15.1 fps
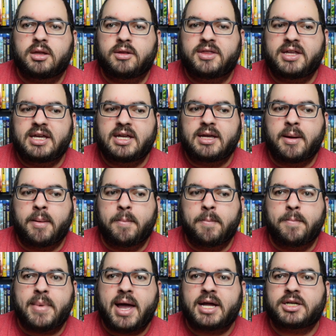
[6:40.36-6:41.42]
the
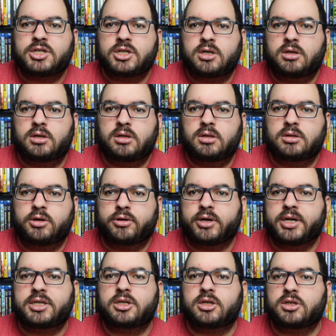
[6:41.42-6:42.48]
magical
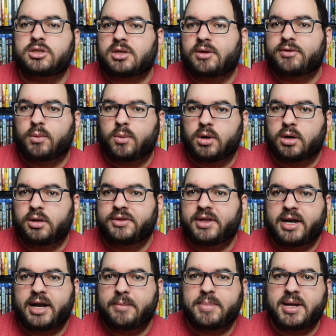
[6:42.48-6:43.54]
creatures of the world
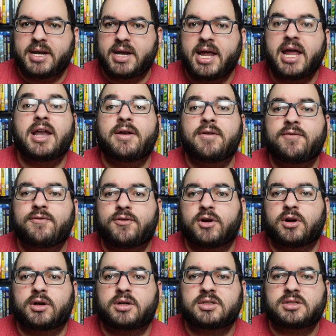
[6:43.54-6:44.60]
that had been hidden
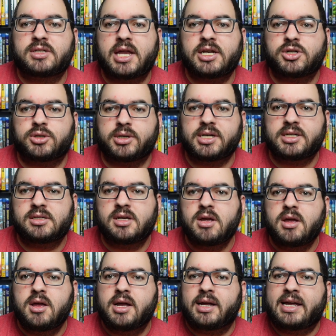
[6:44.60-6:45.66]
for centuries
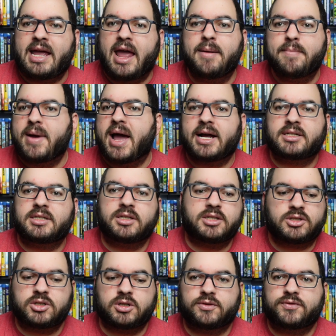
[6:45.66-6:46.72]
came back to
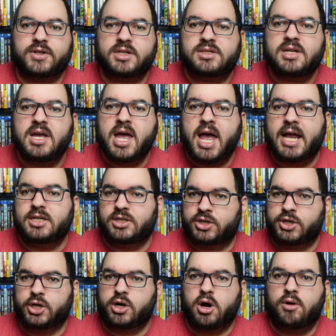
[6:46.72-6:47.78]
the surface and
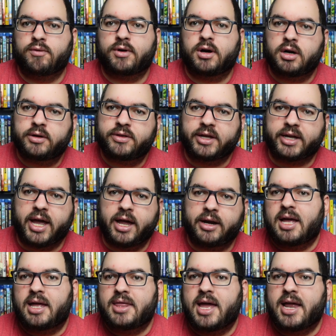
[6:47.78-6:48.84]
took over Earth
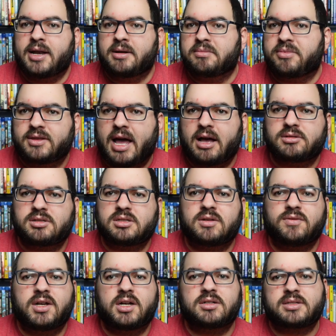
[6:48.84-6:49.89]
again. And then thousands
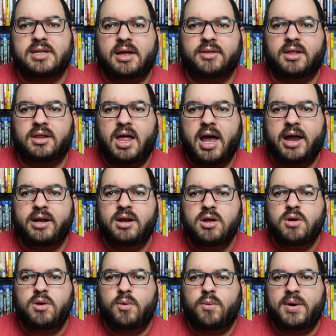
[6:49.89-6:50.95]
of years down the line,
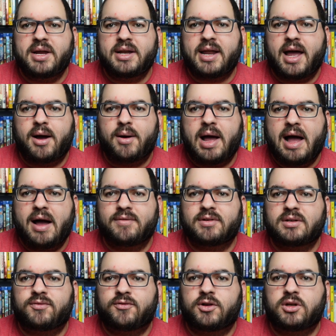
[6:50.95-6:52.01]
we now have
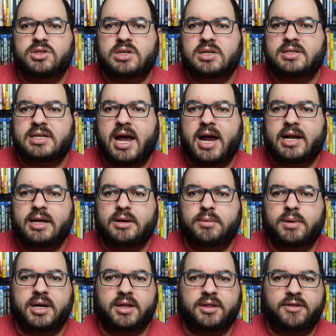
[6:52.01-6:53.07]
a full society
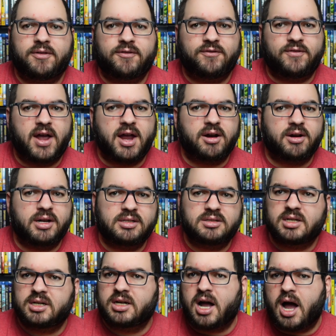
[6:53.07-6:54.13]
with
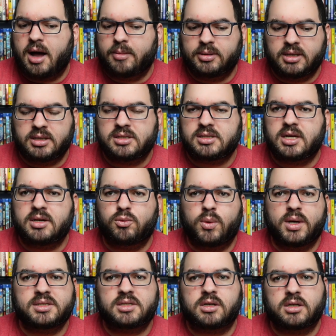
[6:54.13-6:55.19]
fairies and goblins and
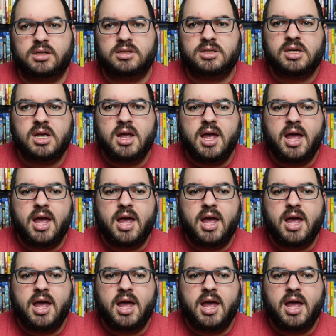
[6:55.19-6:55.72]
wizards,